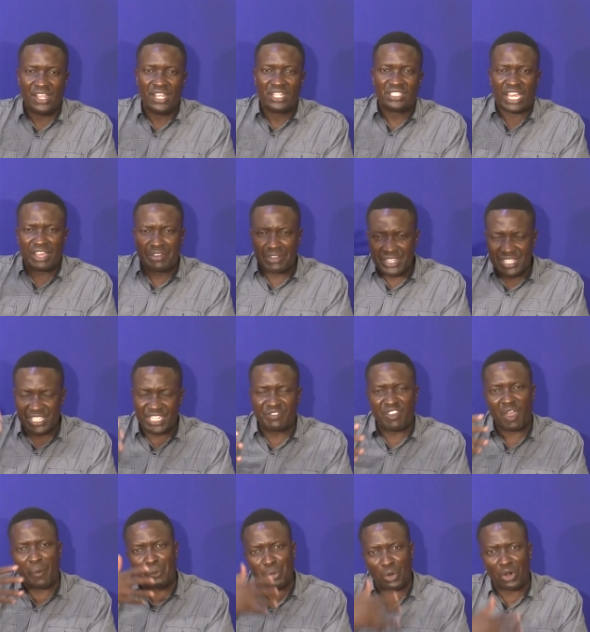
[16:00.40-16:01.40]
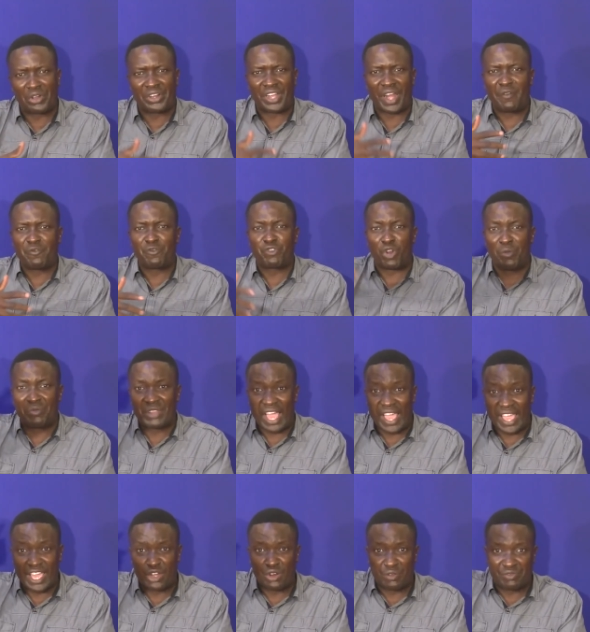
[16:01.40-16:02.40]
they receive a program from the
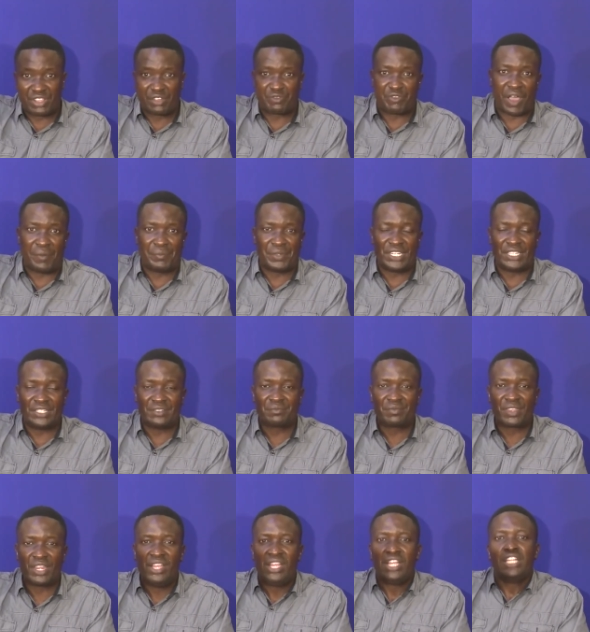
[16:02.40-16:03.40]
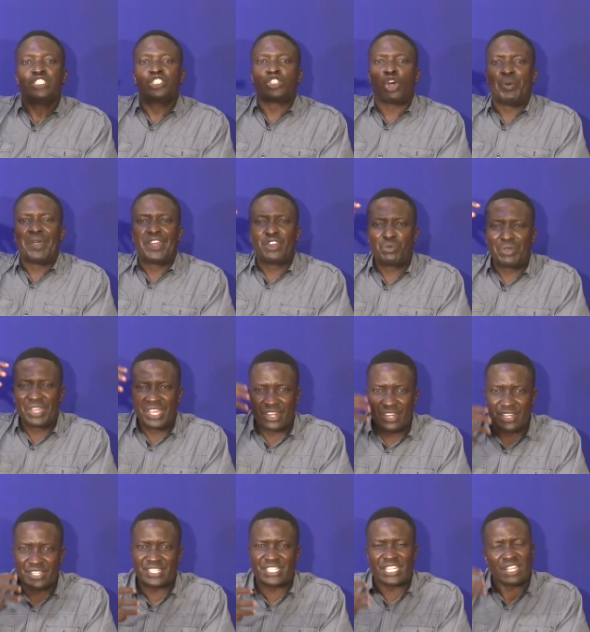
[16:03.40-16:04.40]
head of the family. So when we
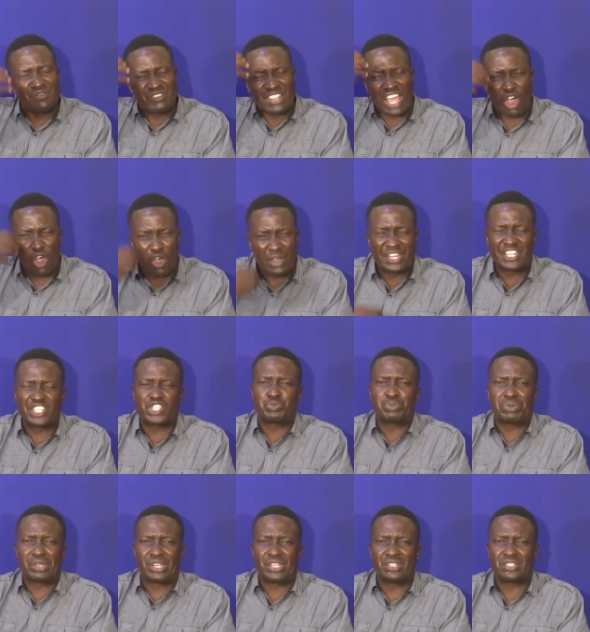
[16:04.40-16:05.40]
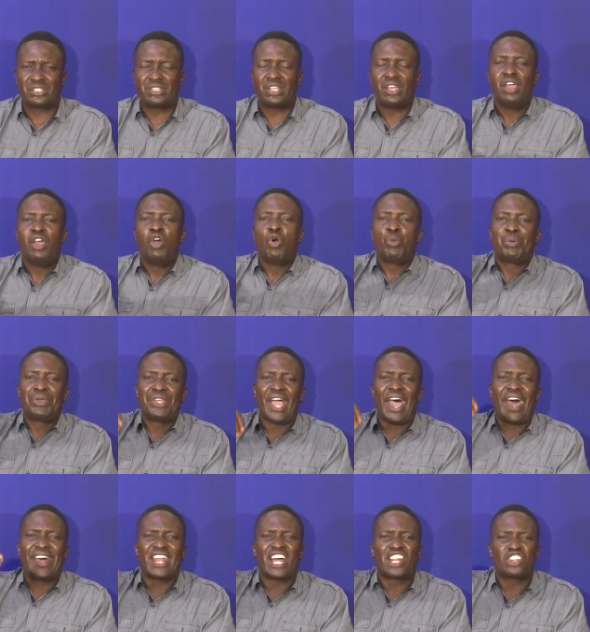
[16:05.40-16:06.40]
receive the Holy Spirit, we
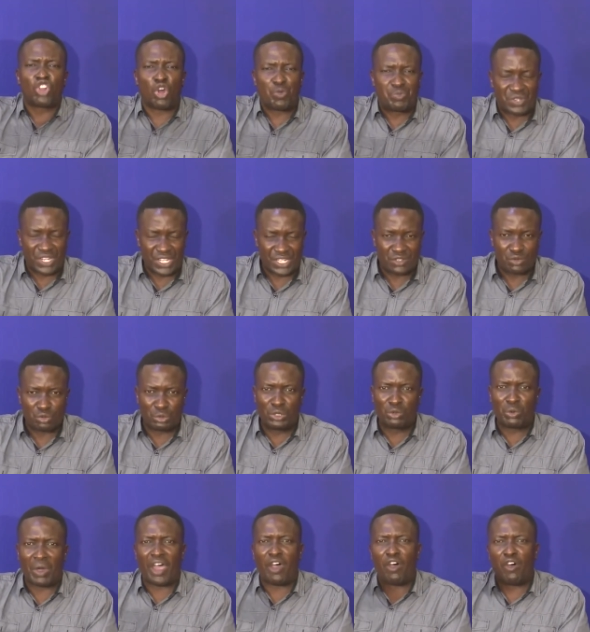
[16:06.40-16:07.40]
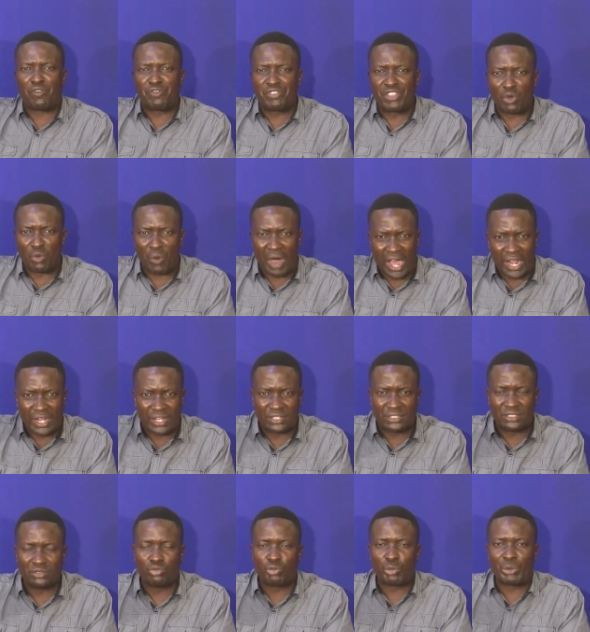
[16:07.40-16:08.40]
are adopted. We were of the world.
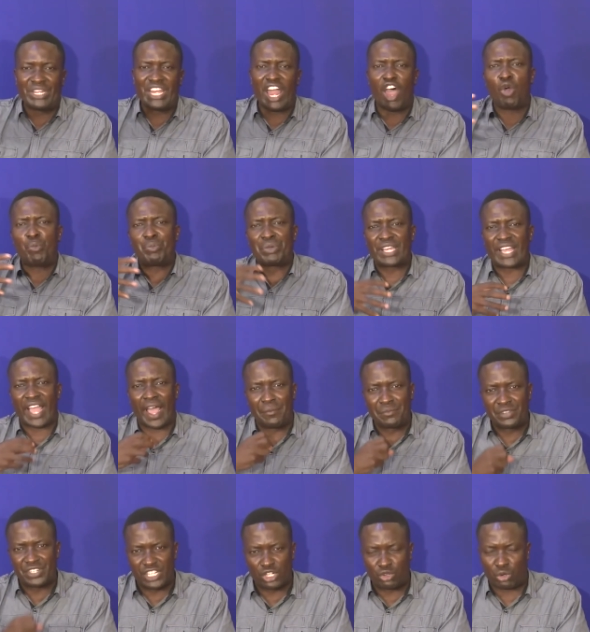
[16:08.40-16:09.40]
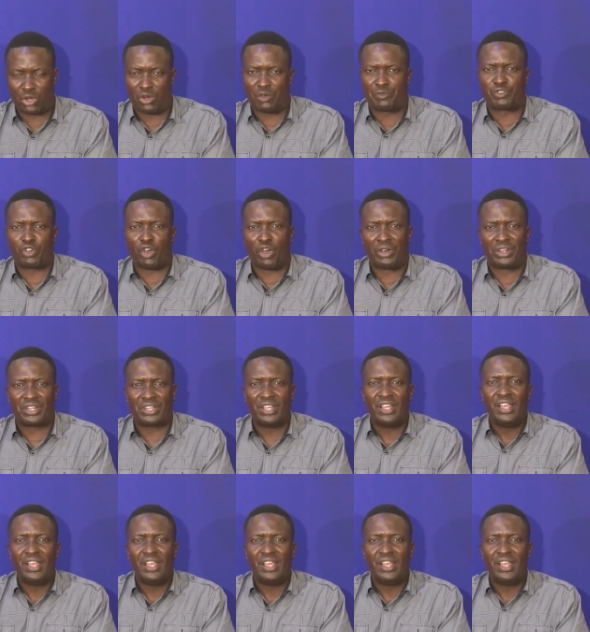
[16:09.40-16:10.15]
We now become children of God.